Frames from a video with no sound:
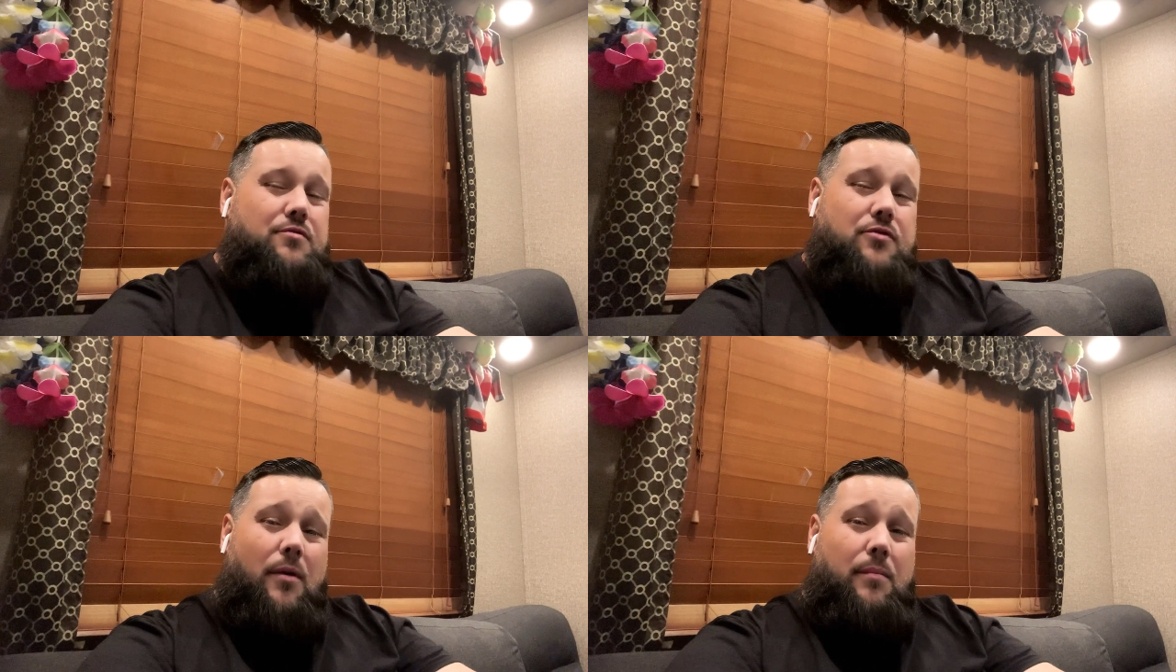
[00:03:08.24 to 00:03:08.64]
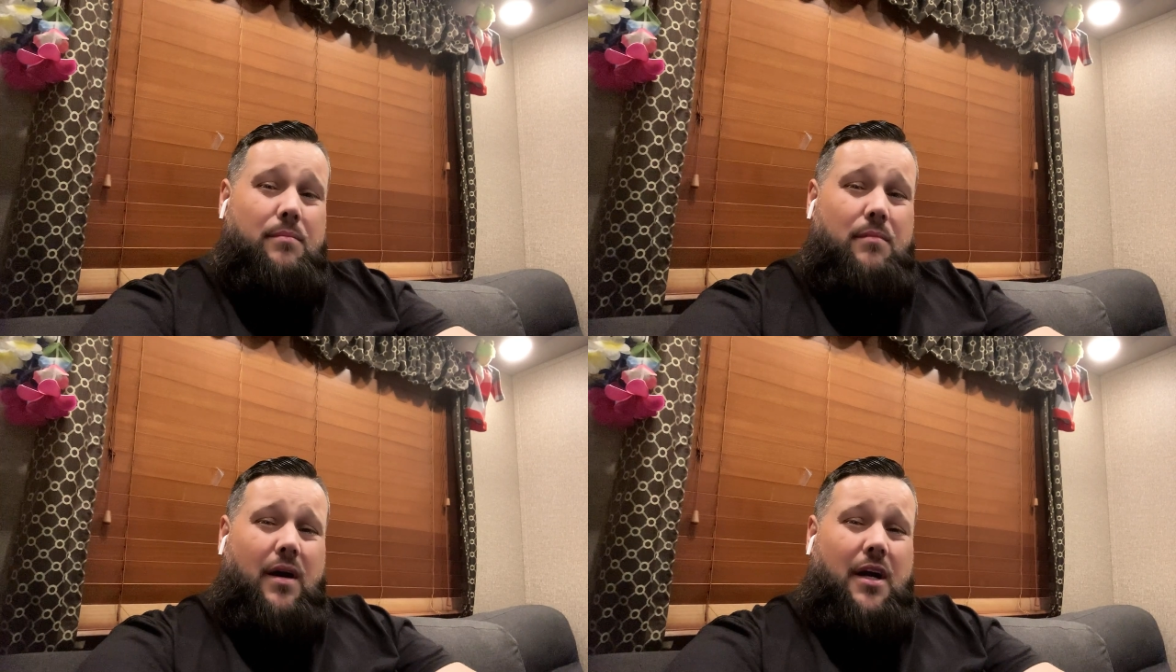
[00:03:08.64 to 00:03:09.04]

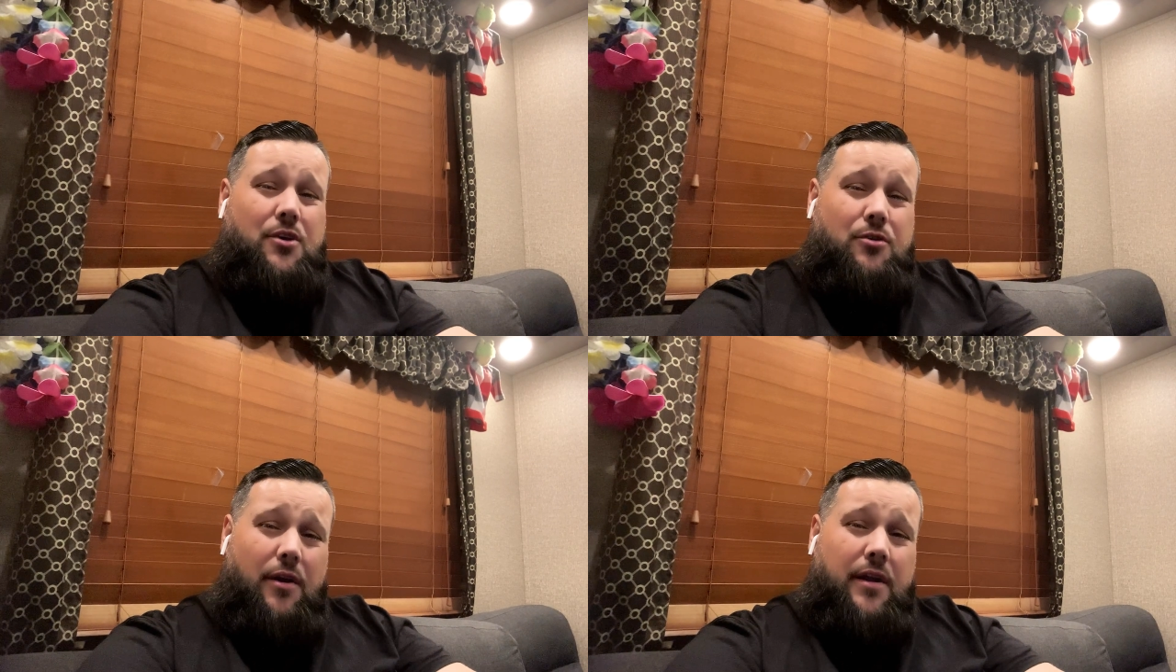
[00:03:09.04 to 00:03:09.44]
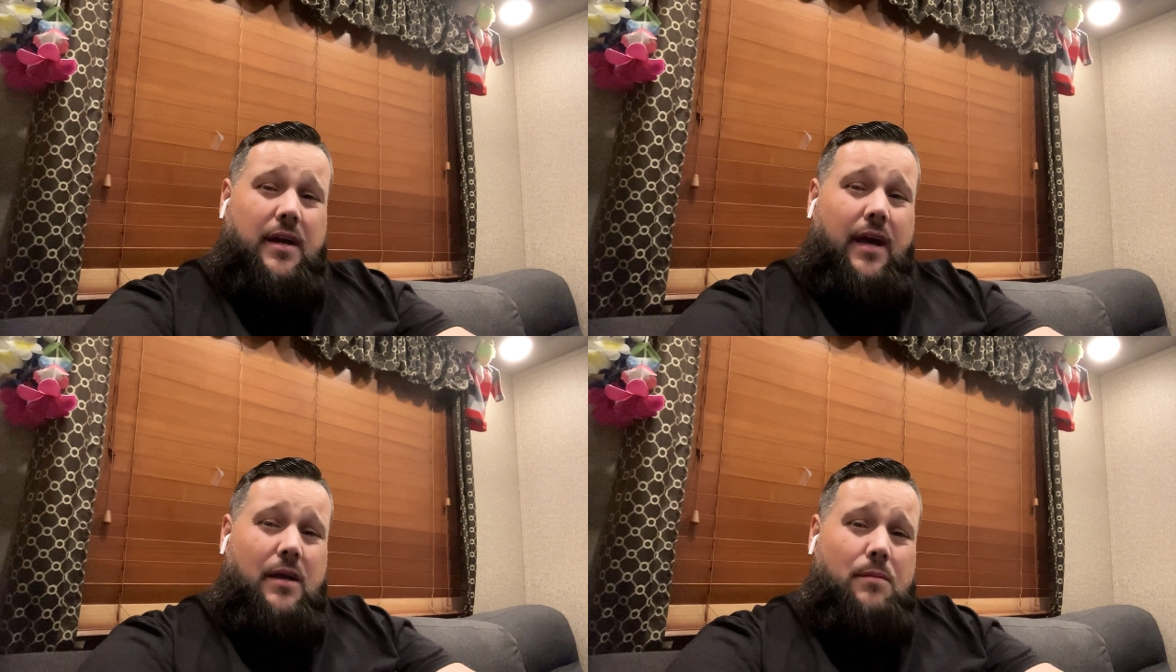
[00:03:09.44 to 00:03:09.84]
from a chronic
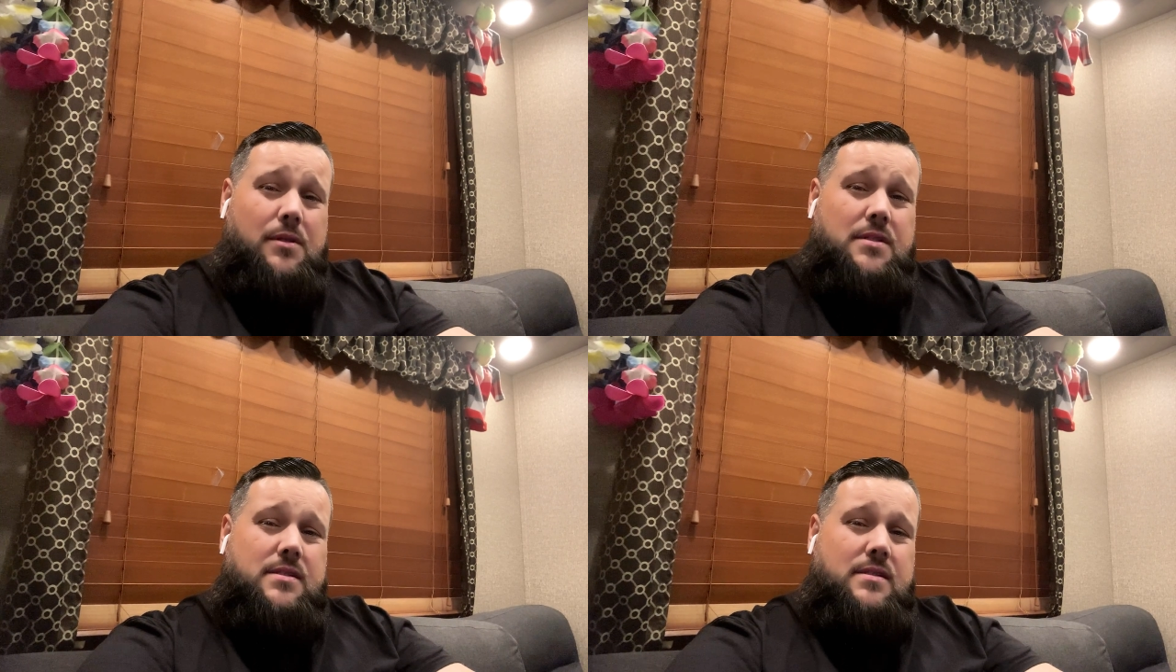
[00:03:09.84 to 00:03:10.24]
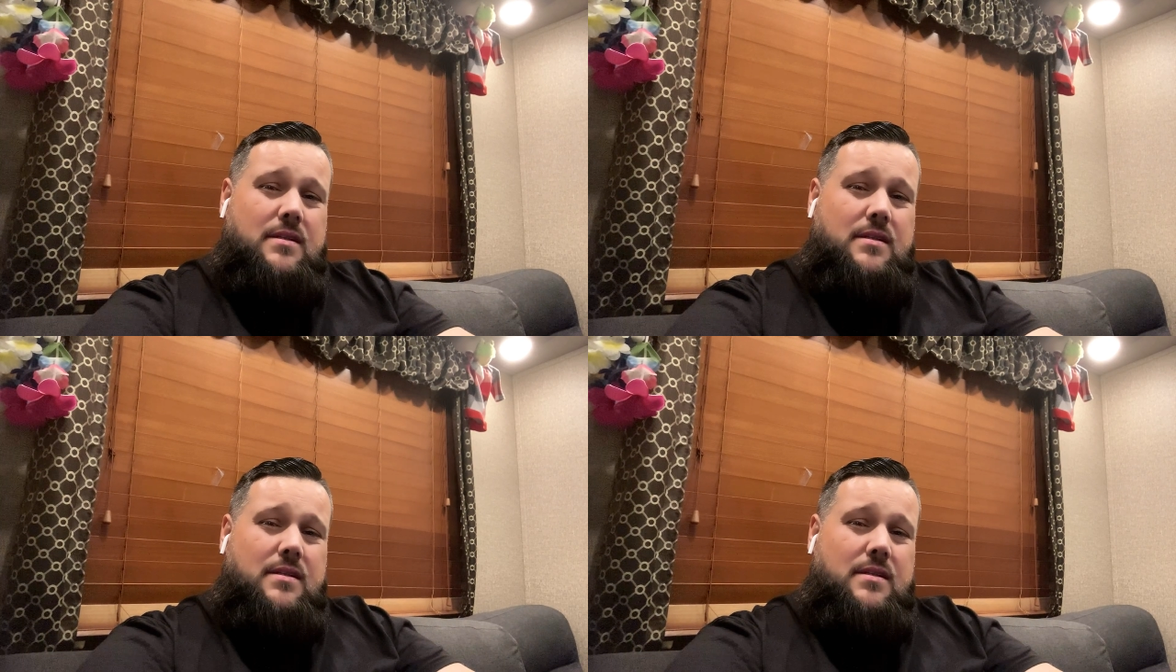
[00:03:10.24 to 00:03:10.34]
ailment.